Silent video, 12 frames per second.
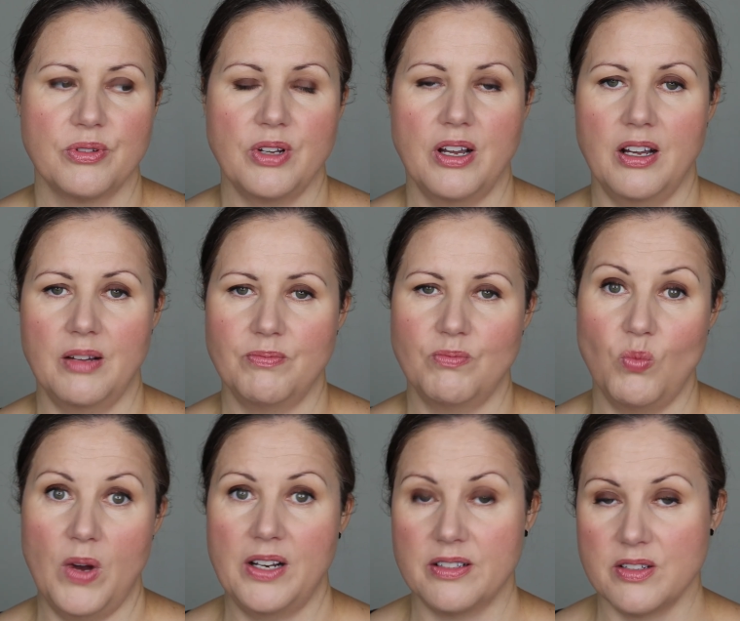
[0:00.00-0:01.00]

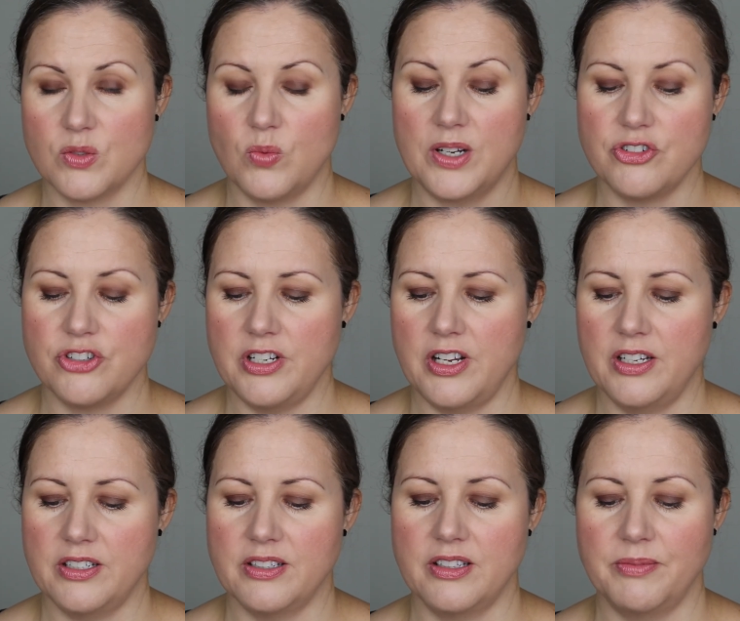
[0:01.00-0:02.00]
one. There's one
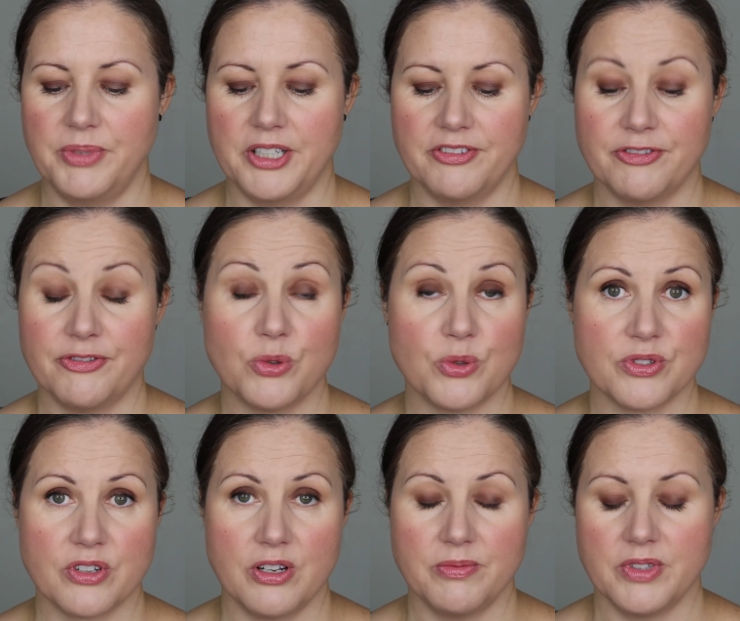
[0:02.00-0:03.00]
shade in the Benefit
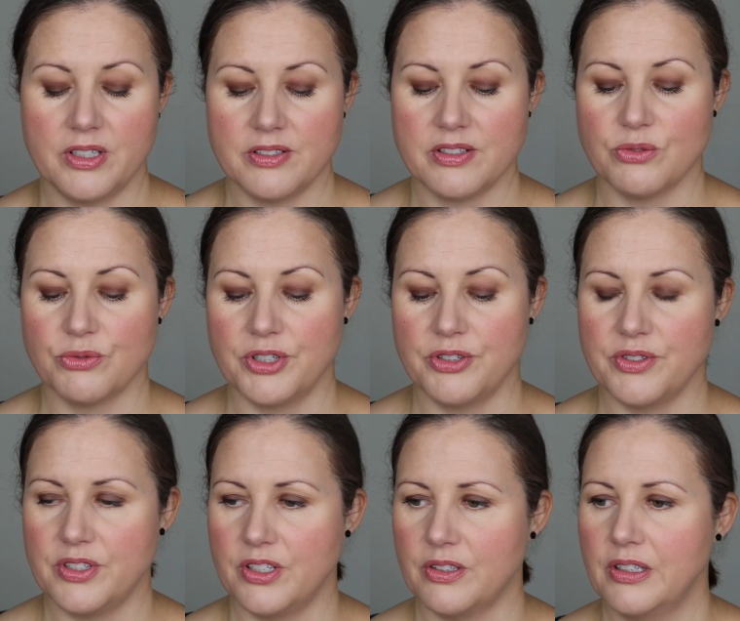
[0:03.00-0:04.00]
Horoscope that I still use
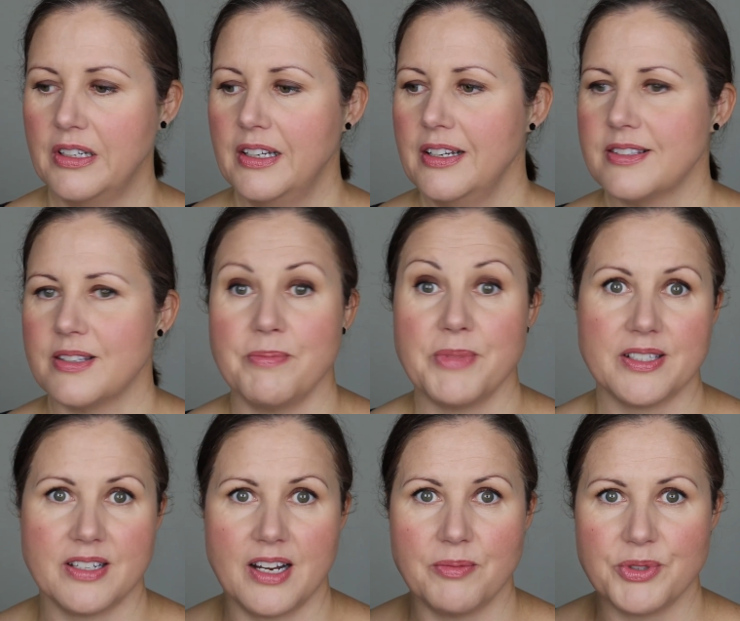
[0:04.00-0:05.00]
too, so I'm
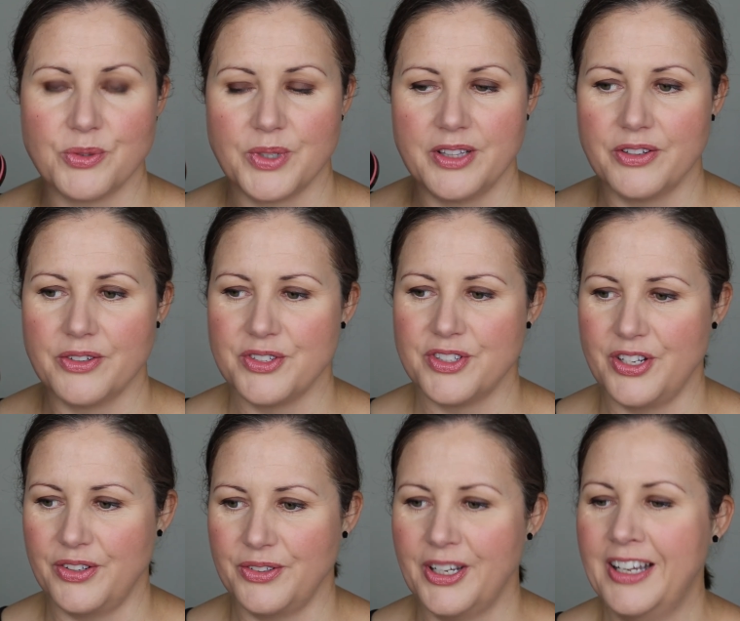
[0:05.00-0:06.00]
mixing up between those
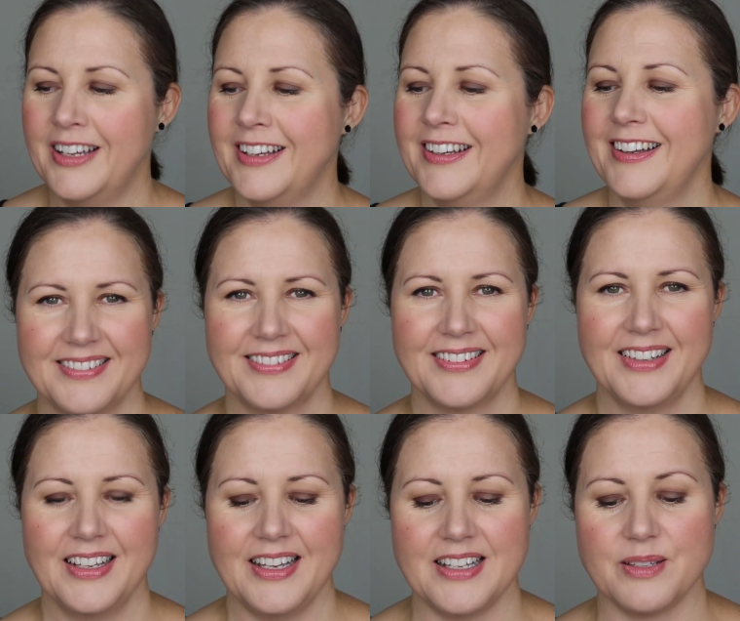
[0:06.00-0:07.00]
two.
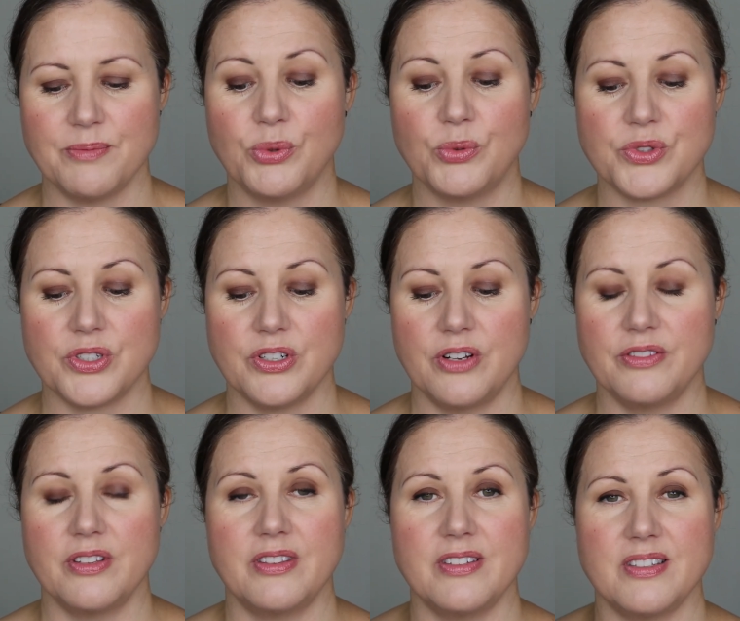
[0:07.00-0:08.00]
It's important to note
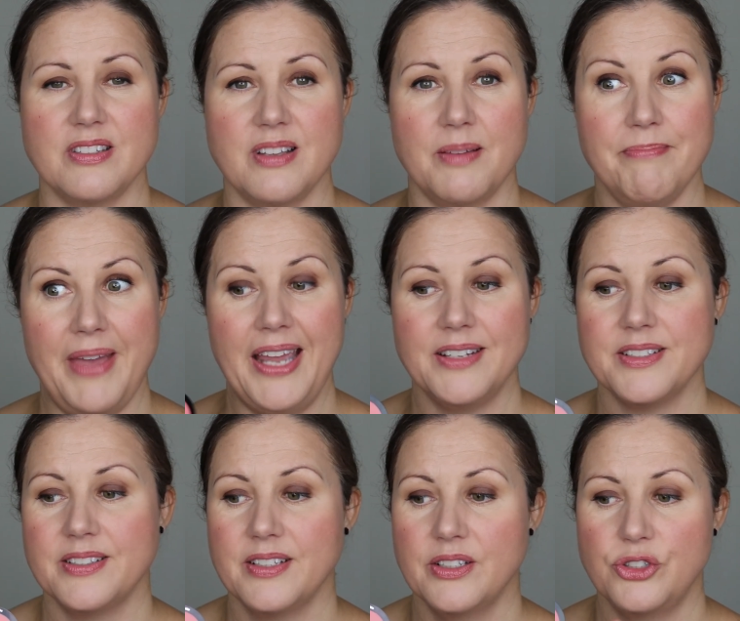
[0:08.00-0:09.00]
that this is a
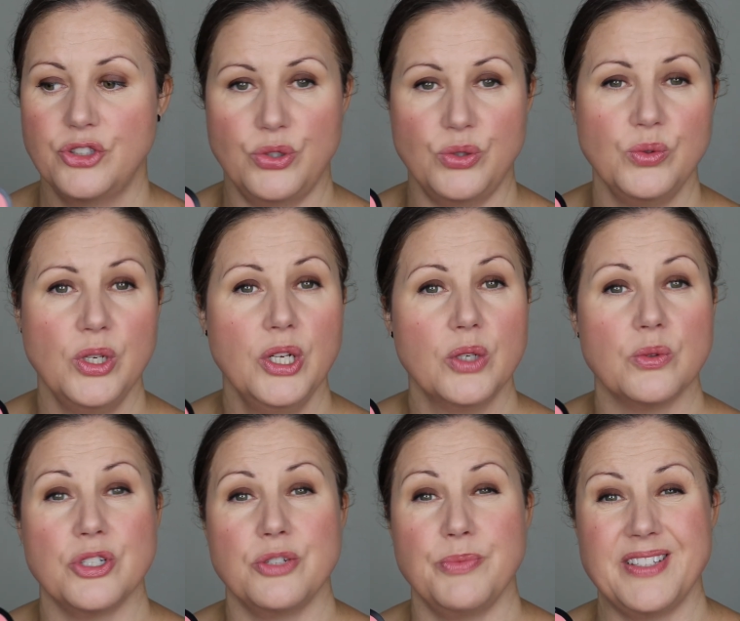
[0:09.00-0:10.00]
matte too,
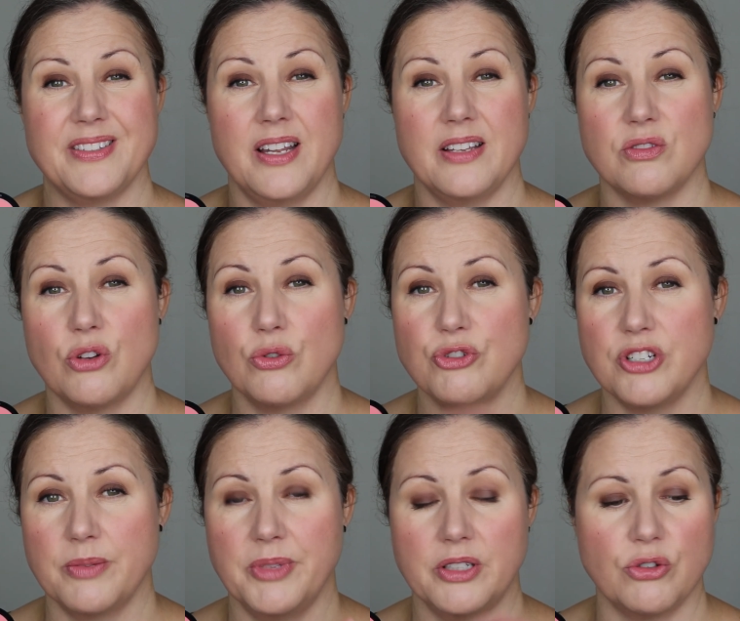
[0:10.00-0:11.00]
which means it has no
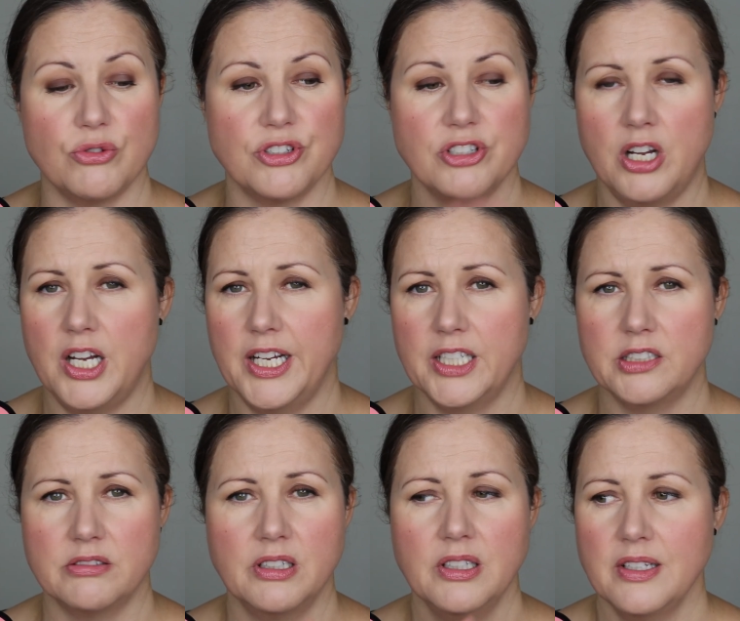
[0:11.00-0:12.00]
shimmer, no
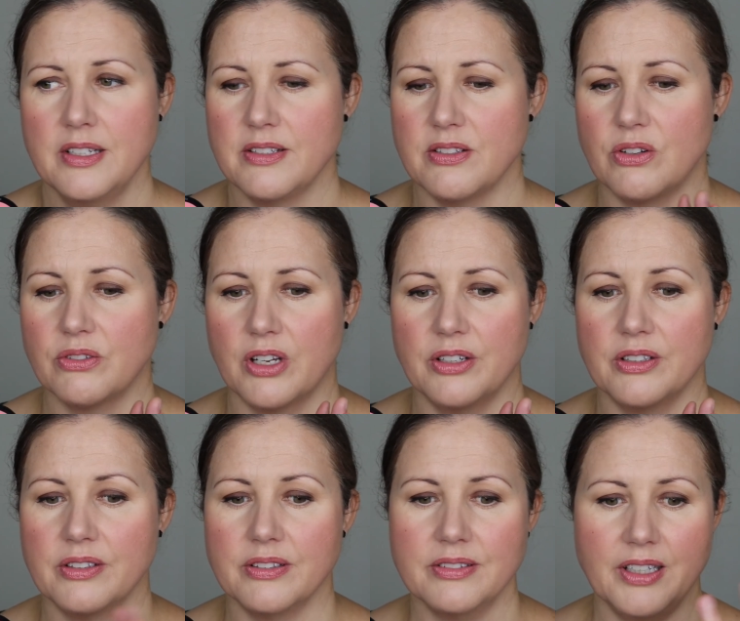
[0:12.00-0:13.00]
shine. It's not
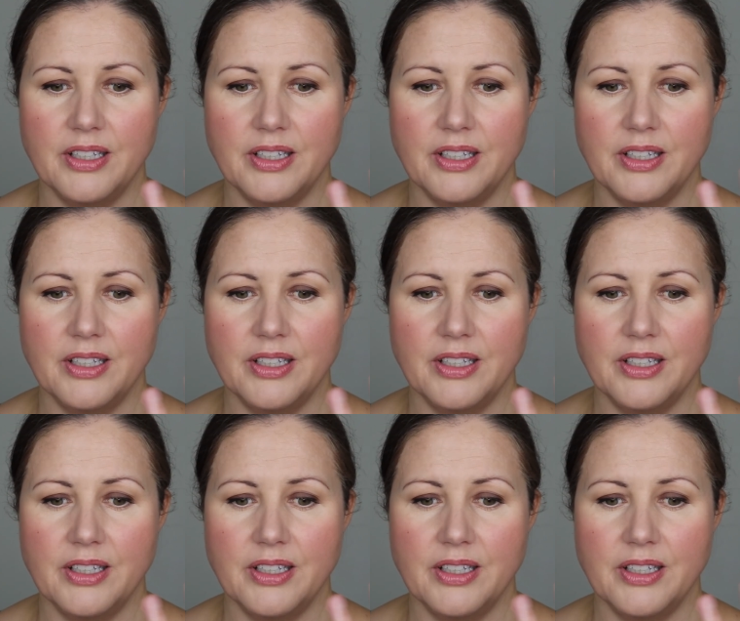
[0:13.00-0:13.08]
gonna,